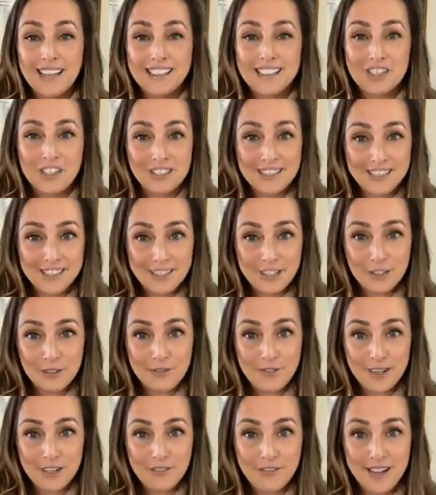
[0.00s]
just a little
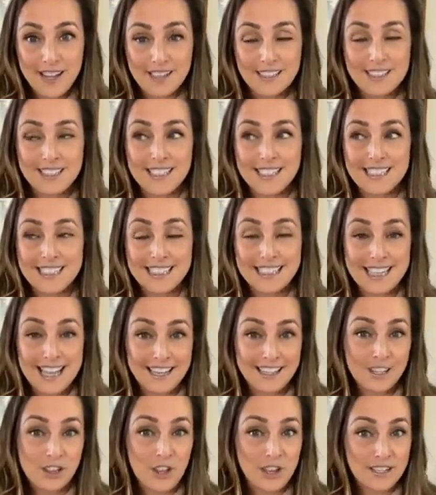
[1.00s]
fun fact, because
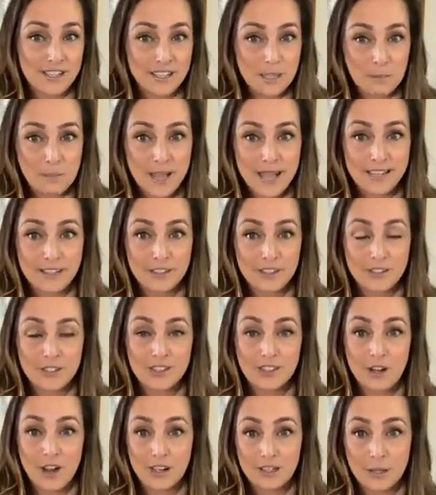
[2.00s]
again, a lot of
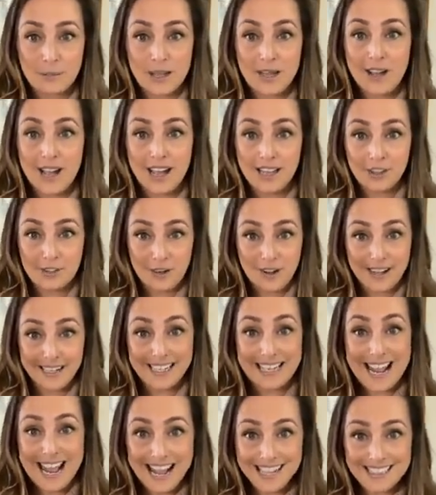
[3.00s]
competitors talk about
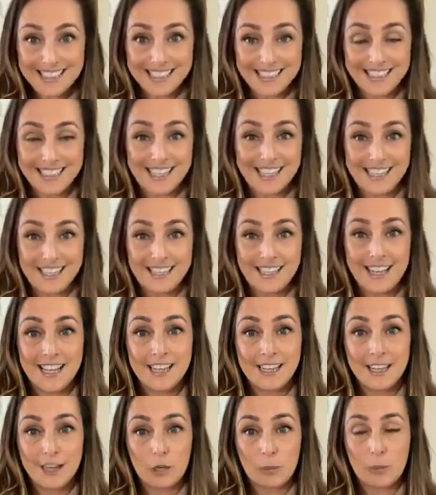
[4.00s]
hyaluronic acid in
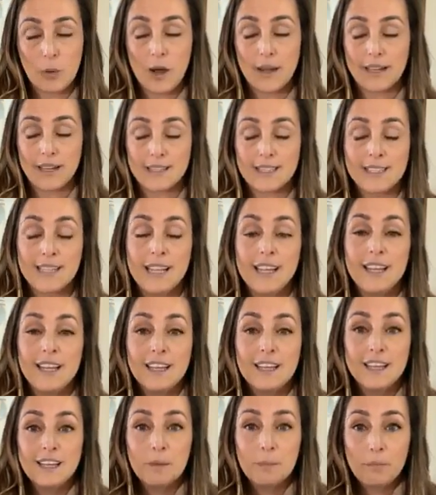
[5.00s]
their products.
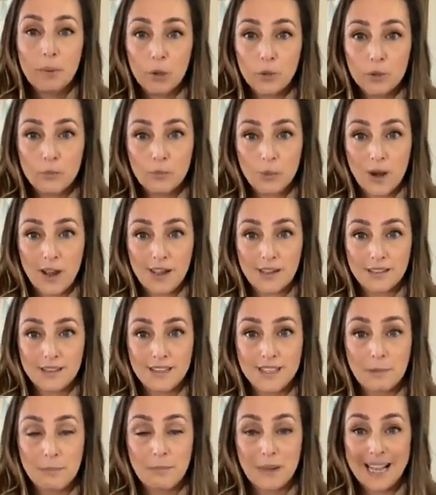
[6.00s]
Bone
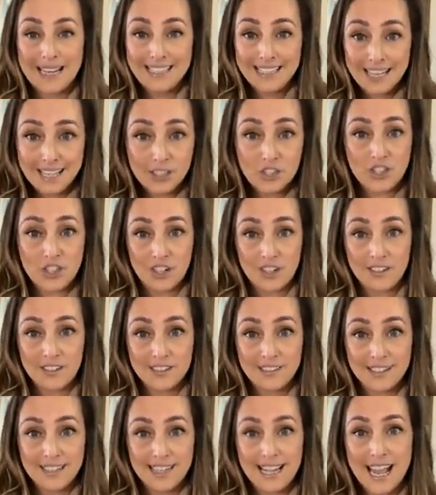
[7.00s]
broth by
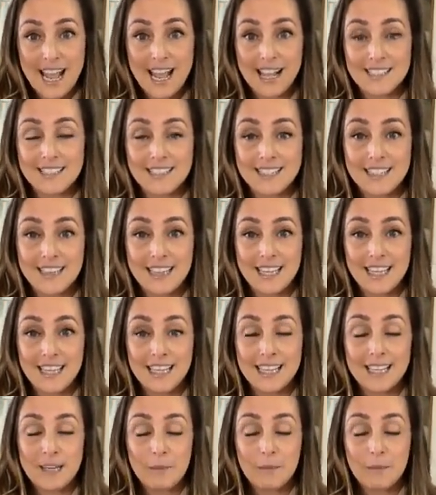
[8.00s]
nature has the